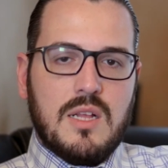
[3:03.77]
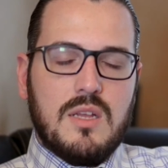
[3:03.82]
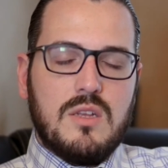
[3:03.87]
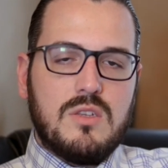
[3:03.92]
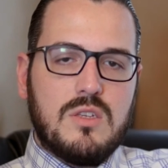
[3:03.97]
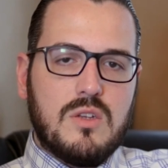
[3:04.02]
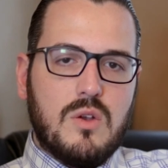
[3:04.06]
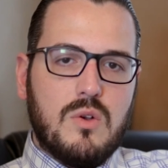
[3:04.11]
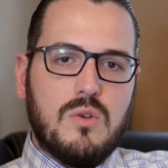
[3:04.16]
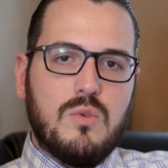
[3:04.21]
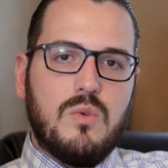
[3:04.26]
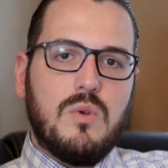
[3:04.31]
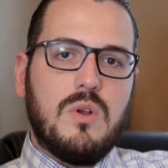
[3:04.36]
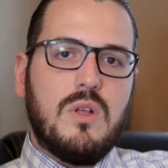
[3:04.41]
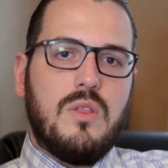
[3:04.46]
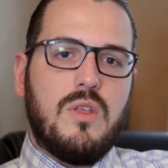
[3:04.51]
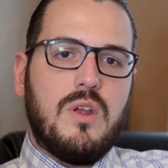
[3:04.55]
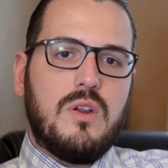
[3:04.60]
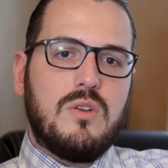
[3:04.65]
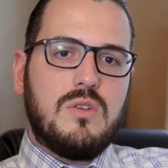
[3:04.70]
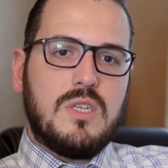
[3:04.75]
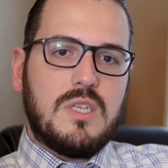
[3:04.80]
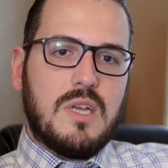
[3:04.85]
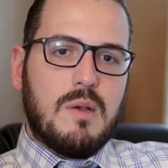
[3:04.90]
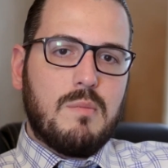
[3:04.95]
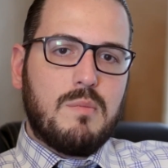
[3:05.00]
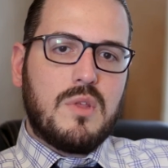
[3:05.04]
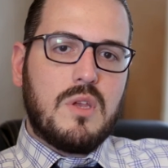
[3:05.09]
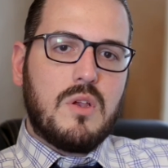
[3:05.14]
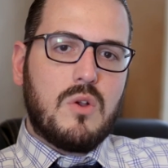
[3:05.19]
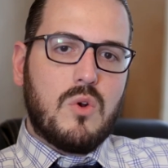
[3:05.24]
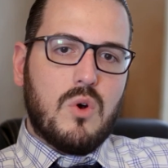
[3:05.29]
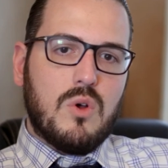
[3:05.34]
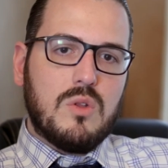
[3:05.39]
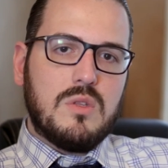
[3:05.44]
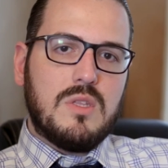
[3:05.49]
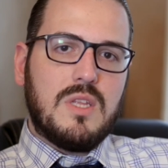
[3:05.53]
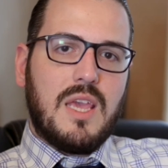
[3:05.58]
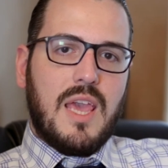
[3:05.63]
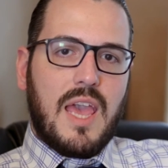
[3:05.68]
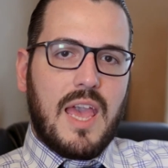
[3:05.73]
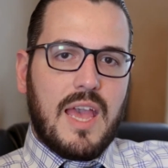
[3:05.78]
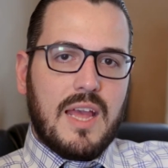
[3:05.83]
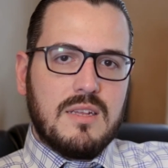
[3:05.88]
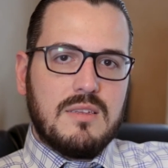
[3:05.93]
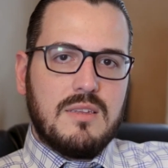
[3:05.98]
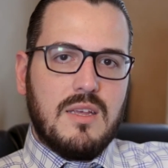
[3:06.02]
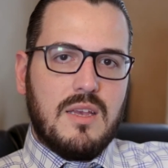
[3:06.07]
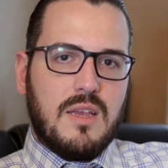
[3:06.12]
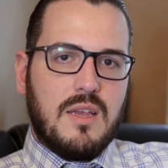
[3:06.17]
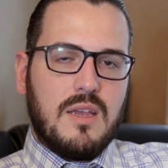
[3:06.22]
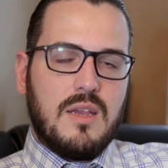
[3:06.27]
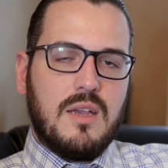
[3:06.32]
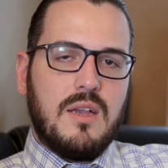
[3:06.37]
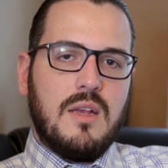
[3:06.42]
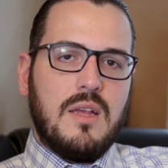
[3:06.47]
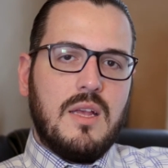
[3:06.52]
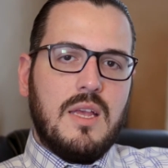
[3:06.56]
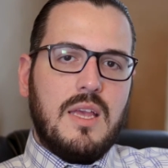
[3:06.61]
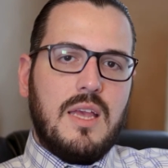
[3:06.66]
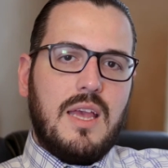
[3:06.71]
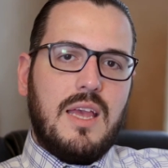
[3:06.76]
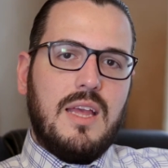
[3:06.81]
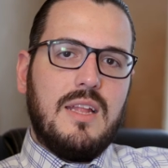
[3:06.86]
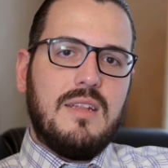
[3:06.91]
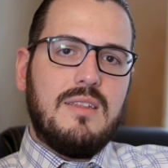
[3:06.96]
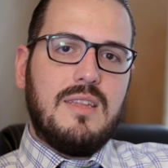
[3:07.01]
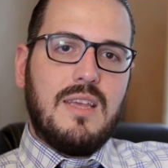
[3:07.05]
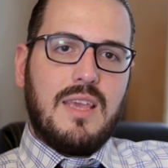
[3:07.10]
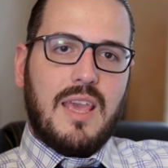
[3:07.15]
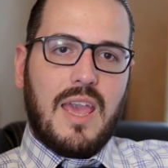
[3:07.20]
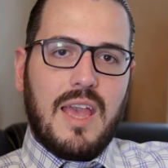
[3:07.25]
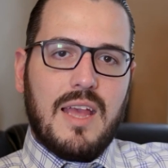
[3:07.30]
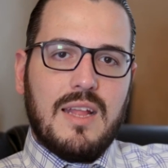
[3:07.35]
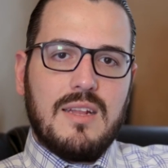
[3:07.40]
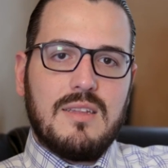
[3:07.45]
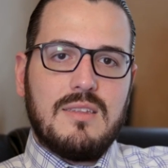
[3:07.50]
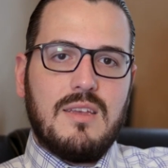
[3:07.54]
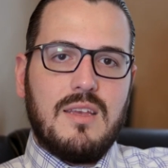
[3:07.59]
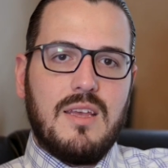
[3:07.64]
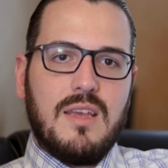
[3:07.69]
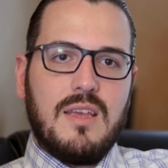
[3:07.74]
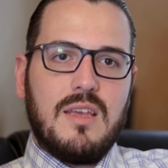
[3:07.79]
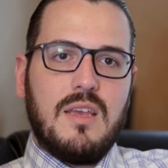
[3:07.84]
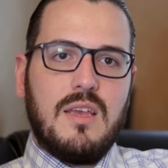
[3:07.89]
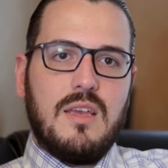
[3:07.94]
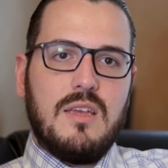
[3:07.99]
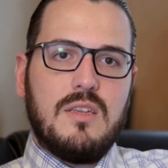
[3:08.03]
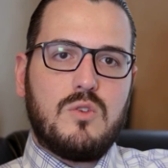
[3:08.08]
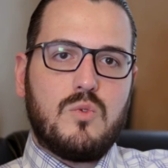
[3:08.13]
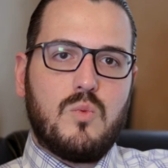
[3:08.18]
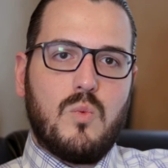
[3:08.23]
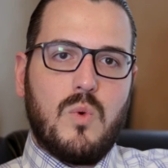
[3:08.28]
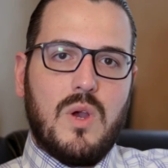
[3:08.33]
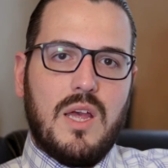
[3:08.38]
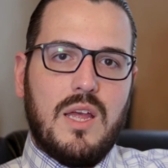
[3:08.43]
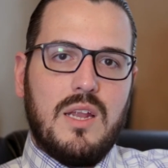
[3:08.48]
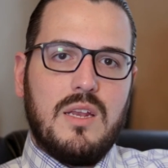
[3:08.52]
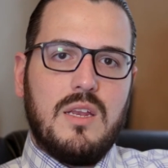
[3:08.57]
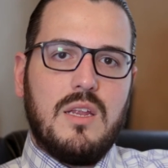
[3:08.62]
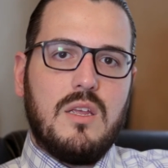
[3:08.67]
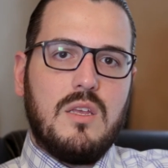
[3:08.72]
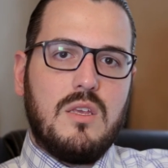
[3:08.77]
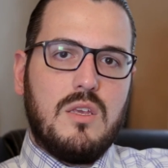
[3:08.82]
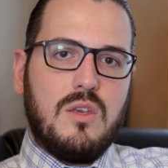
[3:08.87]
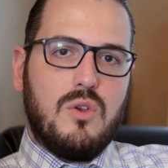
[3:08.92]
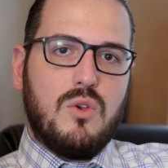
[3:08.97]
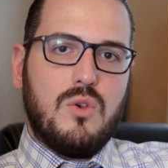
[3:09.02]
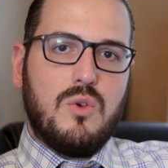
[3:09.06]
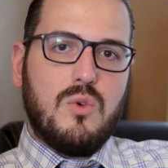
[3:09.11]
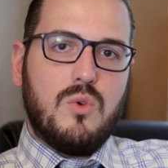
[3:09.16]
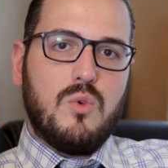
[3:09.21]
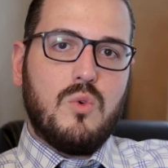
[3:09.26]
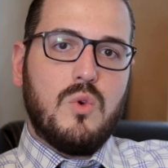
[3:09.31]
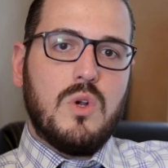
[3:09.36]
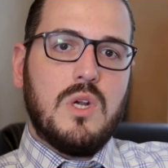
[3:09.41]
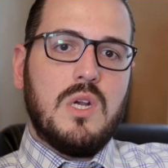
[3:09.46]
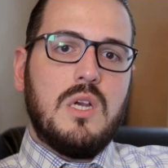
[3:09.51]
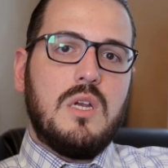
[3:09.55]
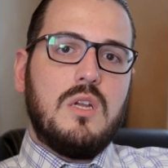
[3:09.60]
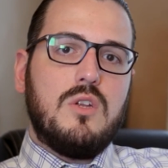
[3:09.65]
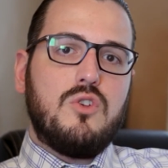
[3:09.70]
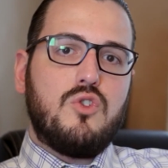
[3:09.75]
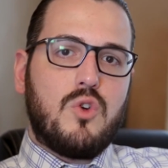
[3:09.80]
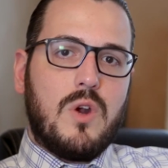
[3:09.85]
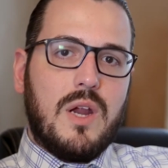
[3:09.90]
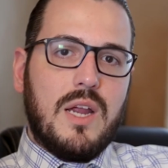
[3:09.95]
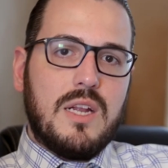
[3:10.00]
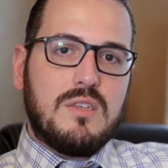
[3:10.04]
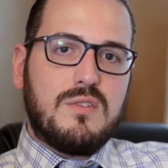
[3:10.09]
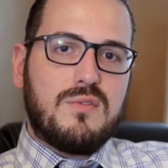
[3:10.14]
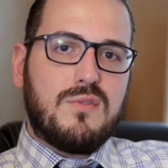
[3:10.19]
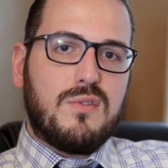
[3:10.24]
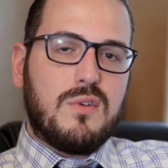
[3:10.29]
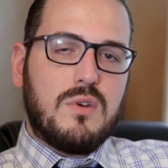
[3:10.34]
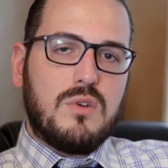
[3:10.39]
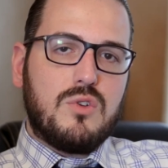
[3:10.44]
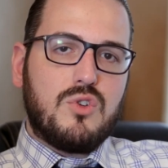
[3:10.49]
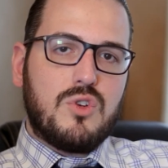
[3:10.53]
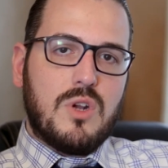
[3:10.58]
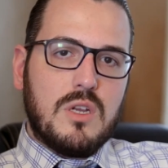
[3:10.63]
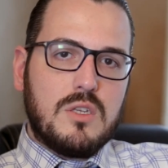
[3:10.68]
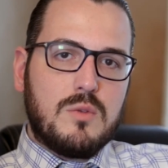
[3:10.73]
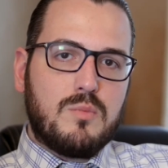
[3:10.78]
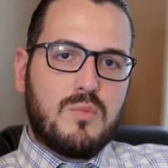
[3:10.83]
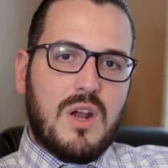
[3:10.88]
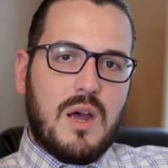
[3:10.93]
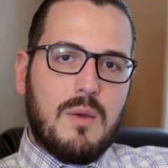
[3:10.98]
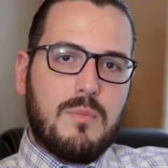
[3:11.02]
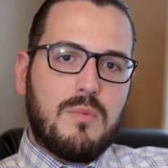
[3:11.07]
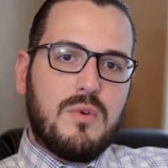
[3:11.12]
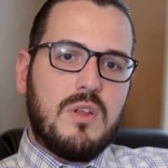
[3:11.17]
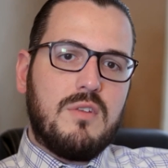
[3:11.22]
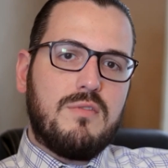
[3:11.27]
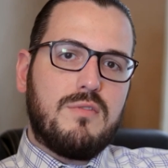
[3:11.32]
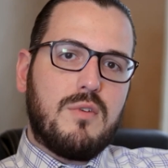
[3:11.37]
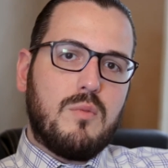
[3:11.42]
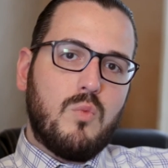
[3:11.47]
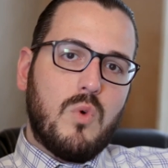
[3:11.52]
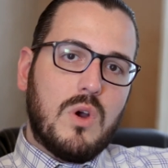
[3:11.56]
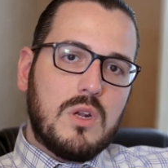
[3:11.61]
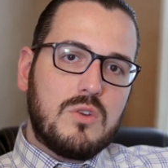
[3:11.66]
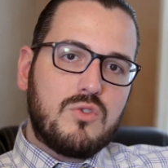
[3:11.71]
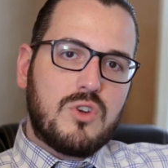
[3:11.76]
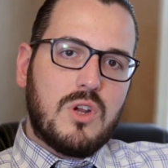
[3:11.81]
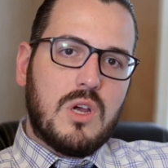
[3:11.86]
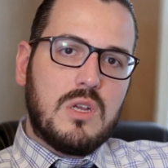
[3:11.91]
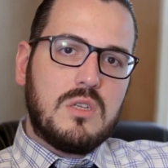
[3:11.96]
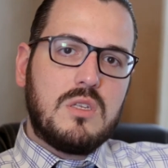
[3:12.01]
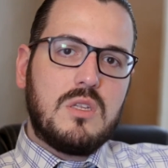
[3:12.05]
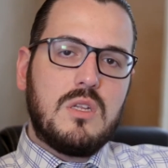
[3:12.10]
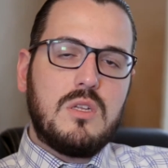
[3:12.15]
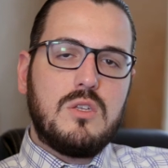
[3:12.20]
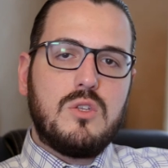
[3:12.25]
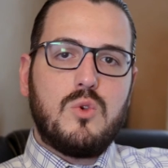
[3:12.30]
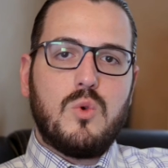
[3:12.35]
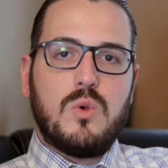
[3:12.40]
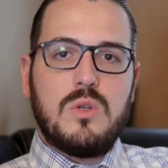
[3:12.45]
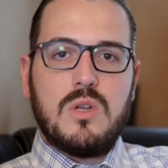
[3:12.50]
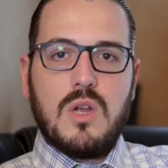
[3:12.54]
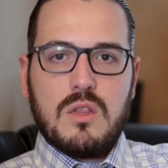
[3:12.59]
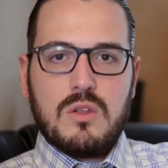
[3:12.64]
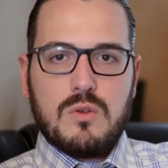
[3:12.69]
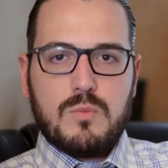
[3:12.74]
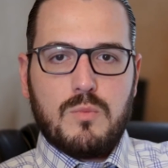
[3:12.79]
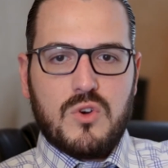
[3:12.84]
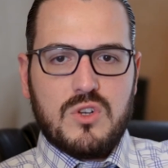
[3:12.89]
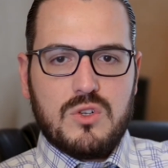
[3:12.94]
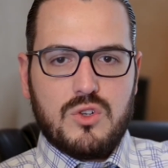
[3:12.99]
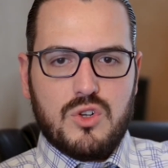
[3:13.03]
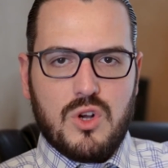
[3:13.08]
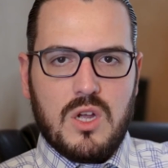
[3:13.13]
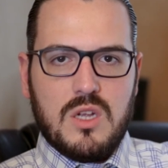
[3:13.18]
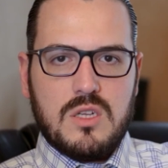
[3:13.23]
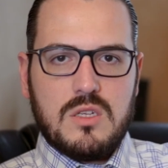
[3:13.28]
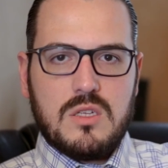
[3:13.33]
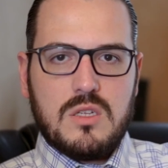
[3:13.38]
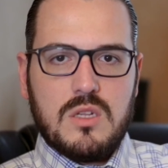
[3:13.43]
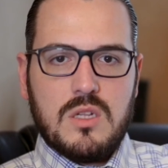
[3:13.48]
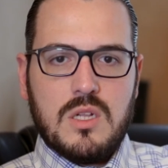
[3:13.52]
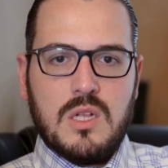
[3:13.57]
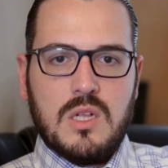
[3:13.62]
So there's something called decanting. And decanting is when you transfer trust property from one trust to another trust.